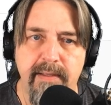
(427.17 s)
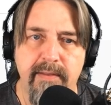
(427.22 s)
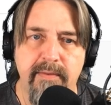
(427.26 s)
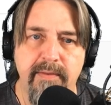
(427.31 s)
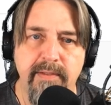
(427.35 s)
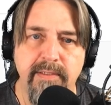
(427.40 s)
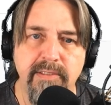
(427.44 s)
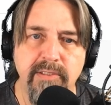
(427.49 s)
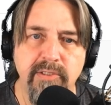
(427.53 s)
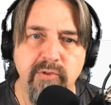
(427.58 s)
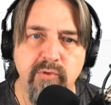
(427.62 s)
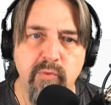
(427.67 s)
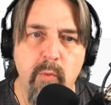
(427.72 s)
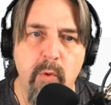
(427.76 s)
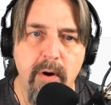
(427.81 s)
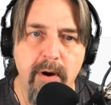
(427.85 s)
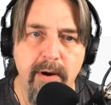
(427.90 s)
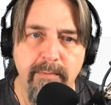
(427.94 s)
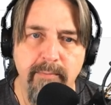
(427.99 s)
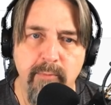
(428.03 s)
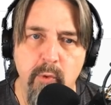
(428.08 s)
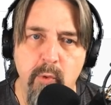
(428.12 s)
This is where
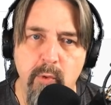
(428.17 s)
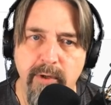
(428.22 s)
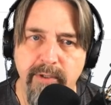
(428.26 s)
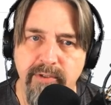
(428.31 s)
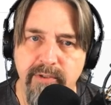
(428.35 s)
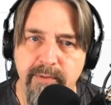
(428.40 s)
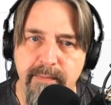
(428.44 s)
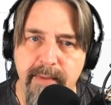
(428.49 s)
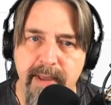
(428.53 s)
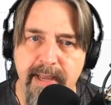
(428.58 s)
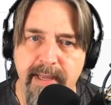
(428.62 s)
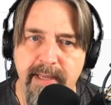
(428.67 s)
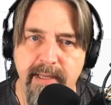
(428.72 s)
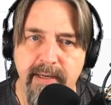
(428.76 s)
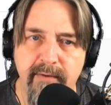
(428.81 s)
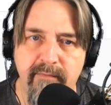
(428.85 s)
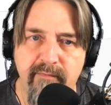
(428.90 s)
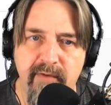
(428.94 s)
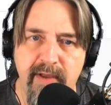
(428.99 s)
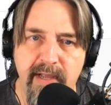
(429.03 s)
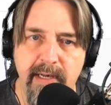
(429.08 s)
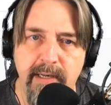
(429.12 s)
I'm going to make it
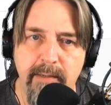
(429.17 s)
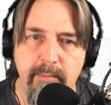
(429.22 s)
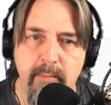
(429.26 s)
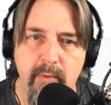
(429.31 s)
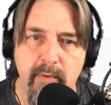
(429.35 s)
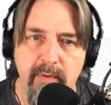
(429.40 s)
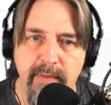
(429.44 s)
available